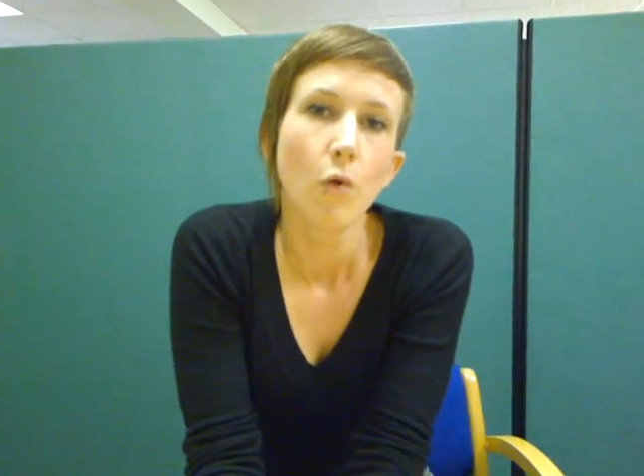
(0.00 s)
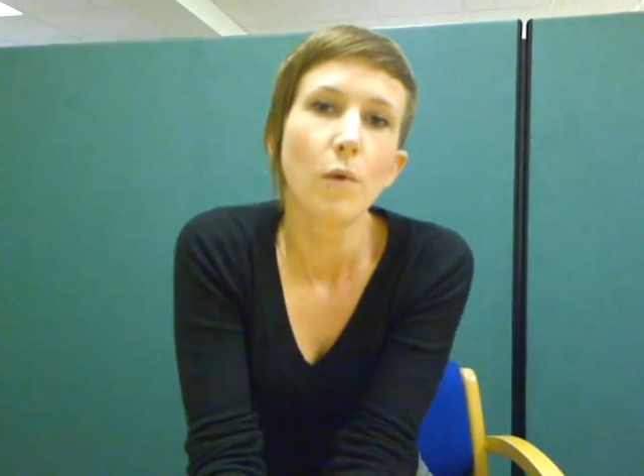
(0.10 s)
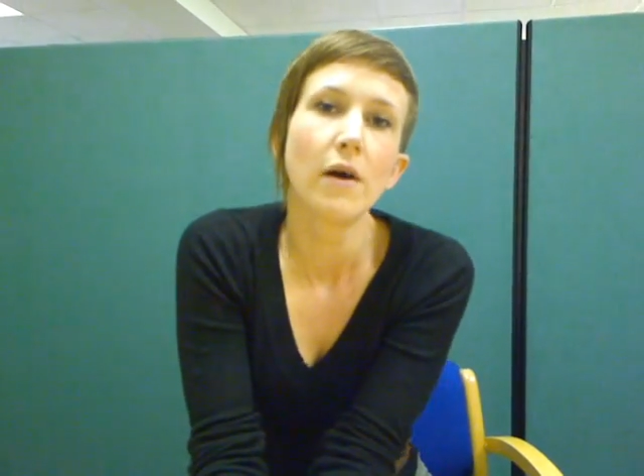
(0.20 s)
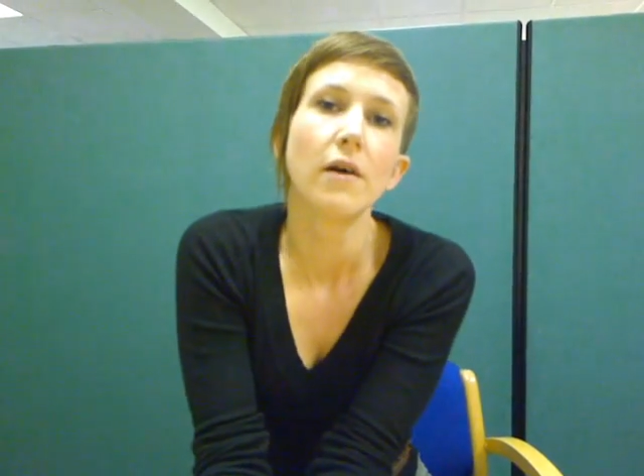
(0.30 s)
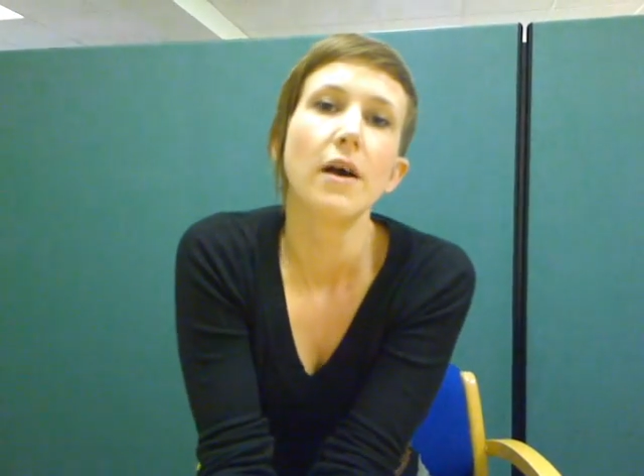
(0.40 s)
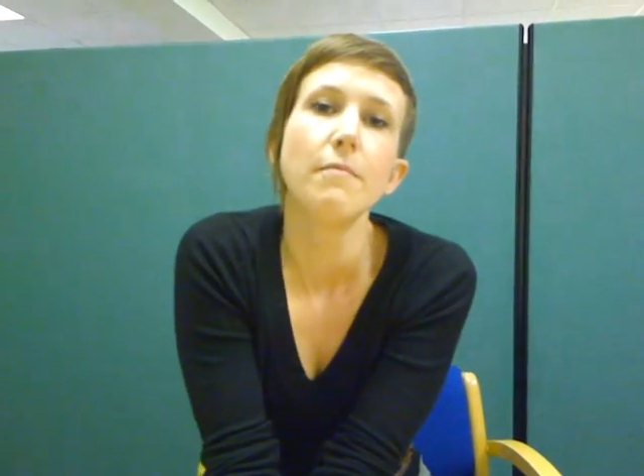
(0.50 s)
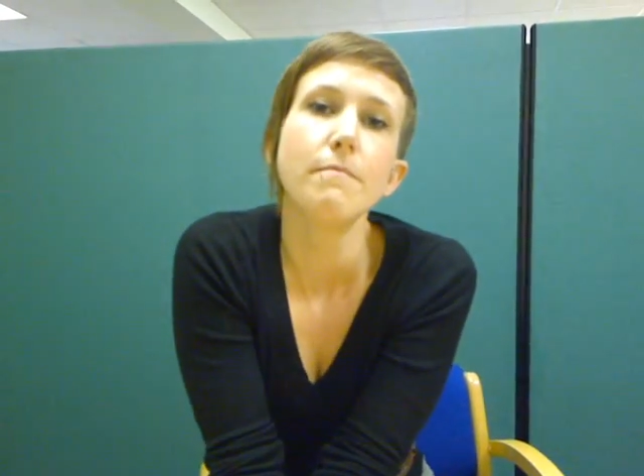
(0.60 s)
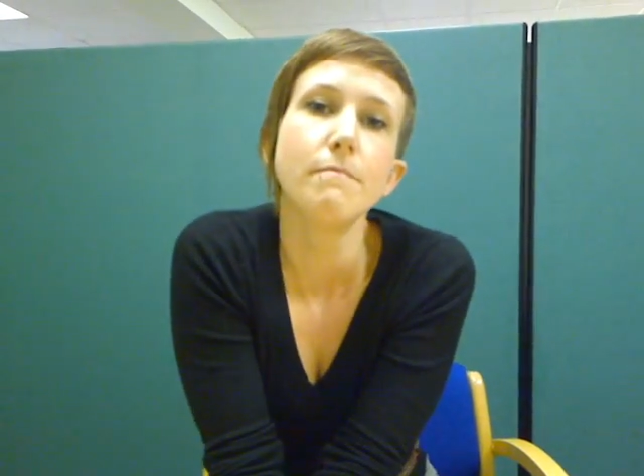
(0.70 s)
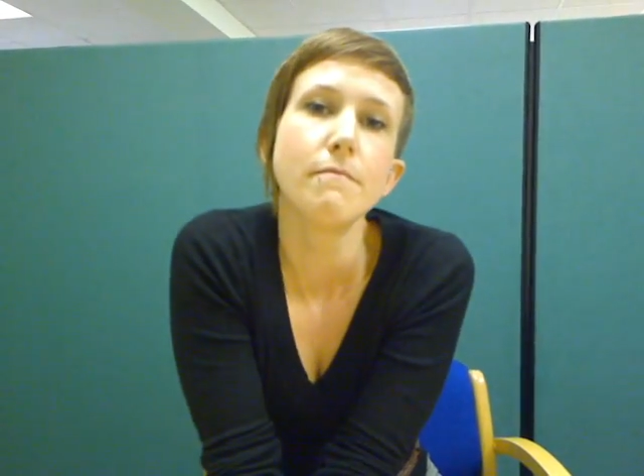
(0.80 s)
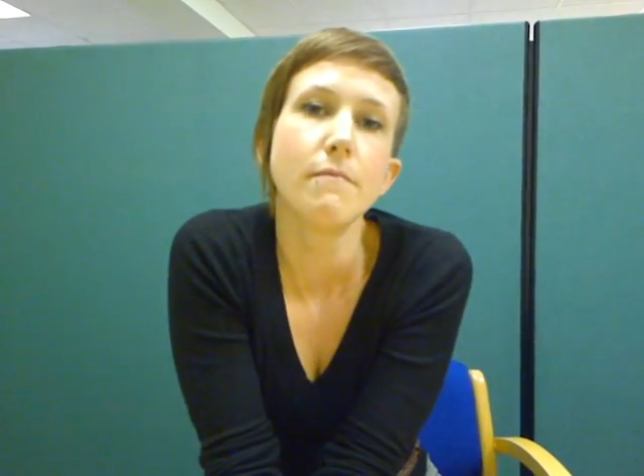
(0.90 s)
Well,
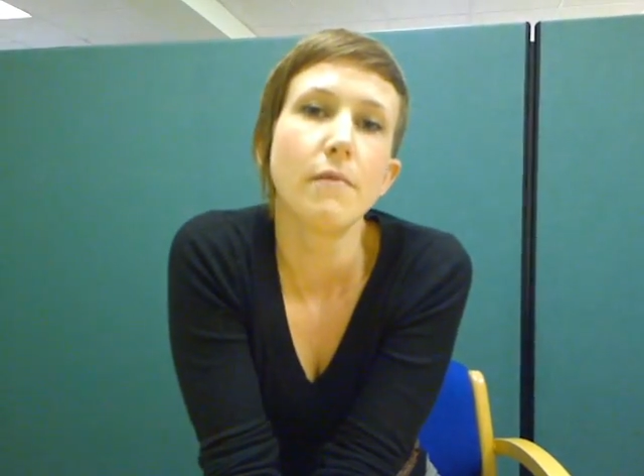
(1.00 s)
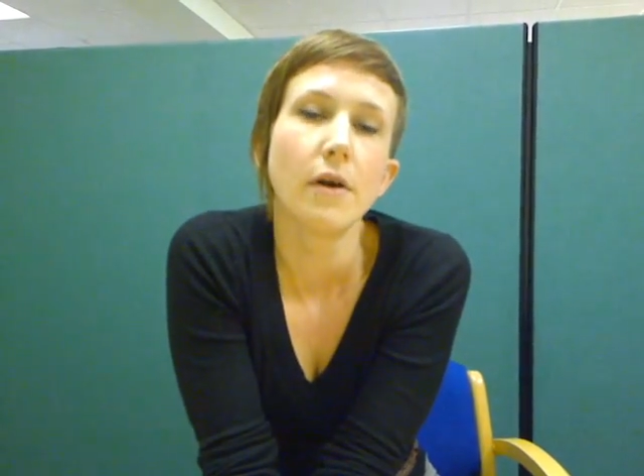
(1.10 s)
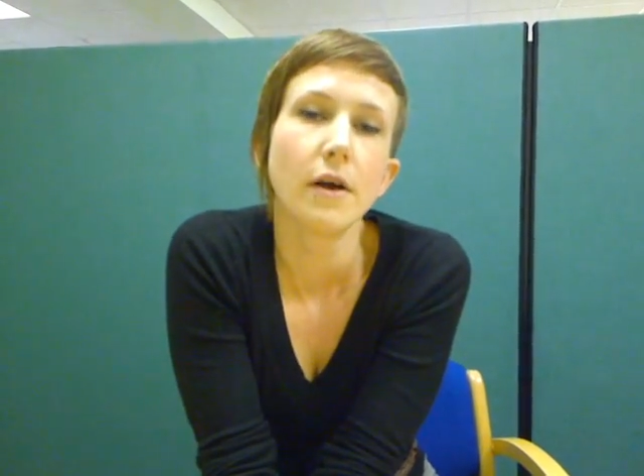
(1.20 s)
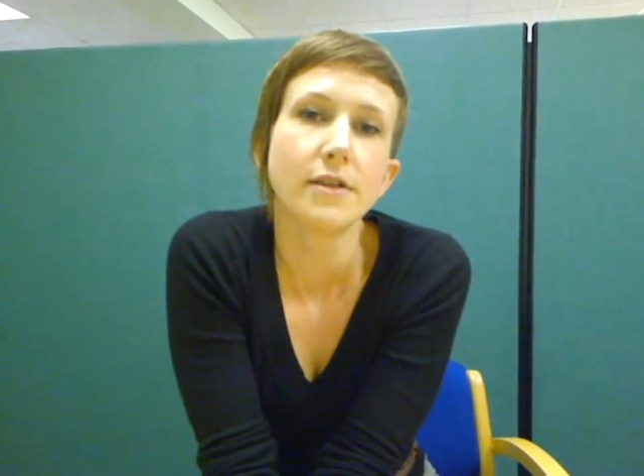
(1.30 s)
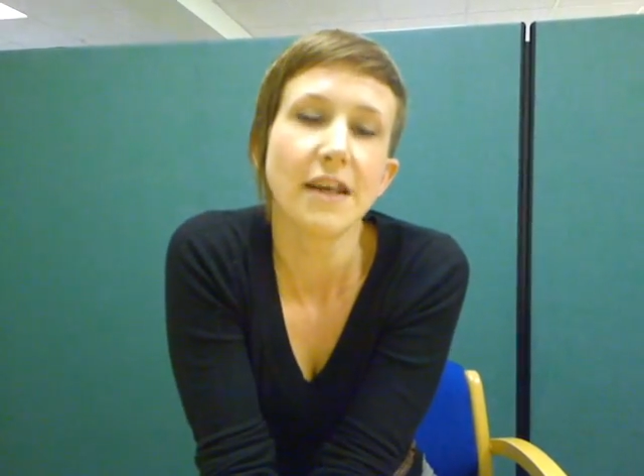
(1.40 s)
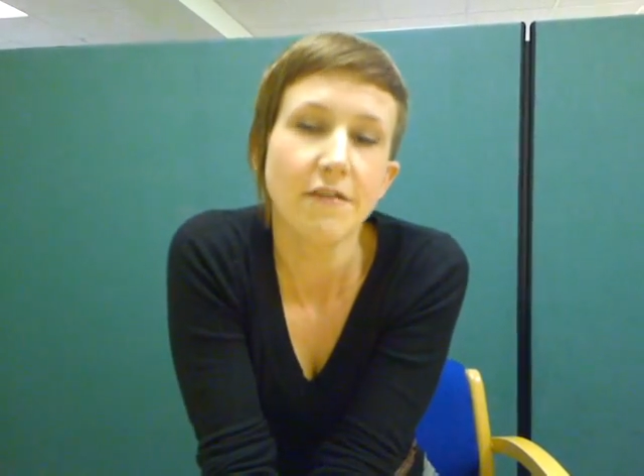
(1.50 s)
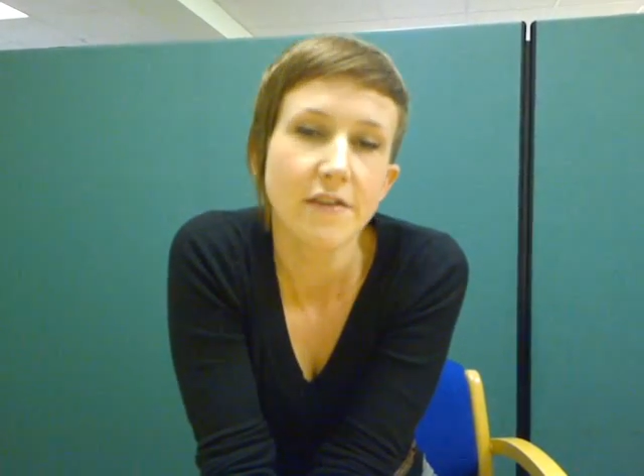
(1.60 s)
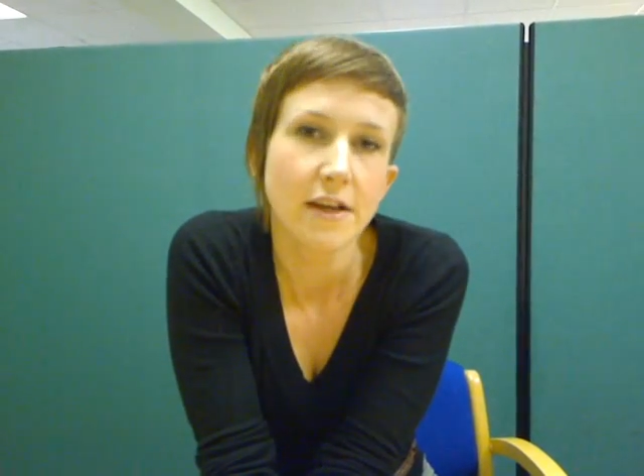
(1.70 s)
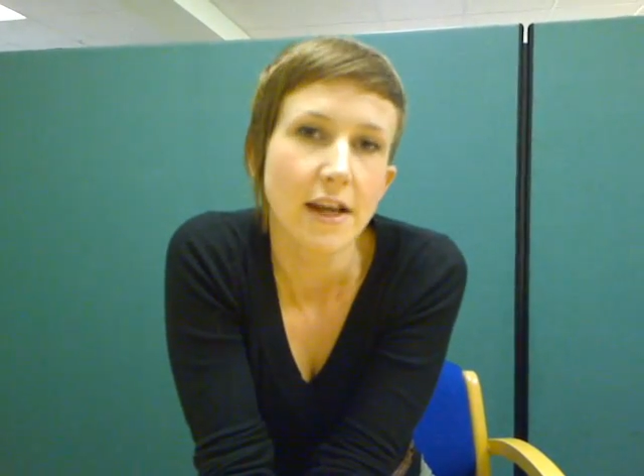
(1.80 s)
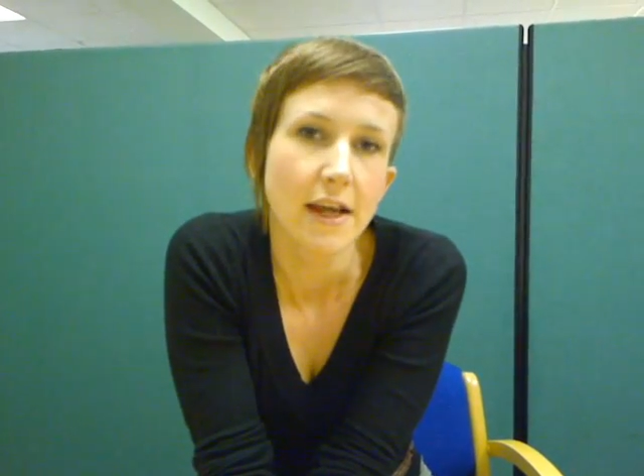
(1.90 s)

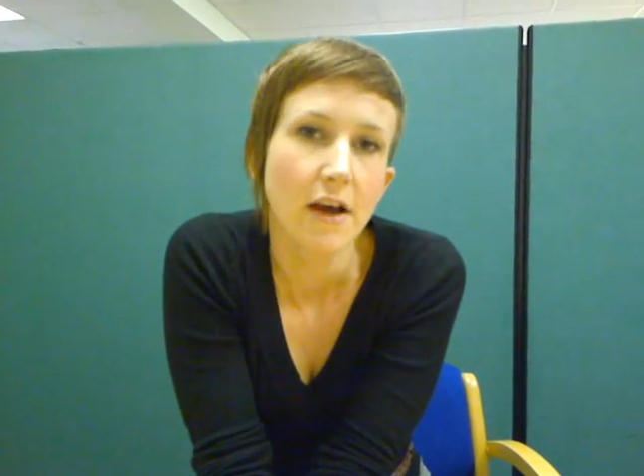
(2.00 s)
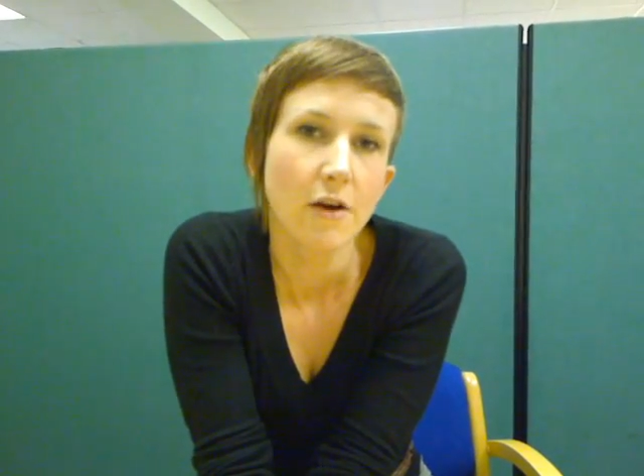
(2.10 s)
definitely,